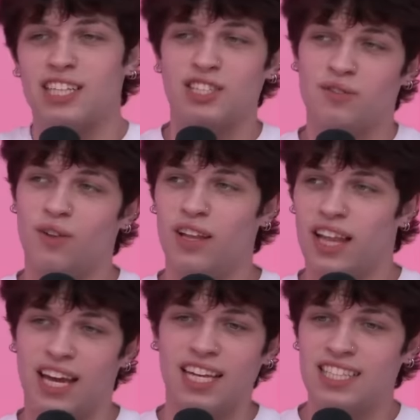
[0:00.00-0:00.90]
that's just fully
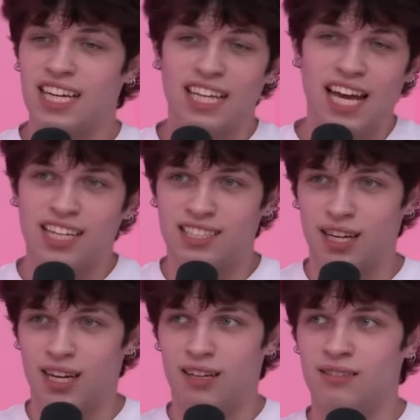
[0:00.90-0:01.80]
like it's like
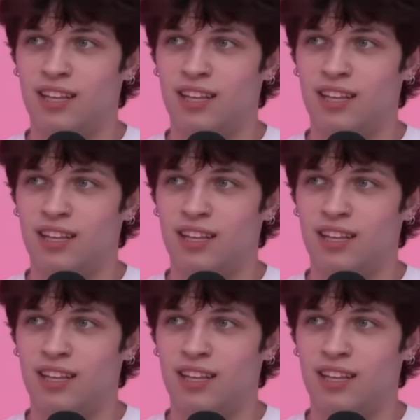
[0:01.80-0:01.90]
Alexa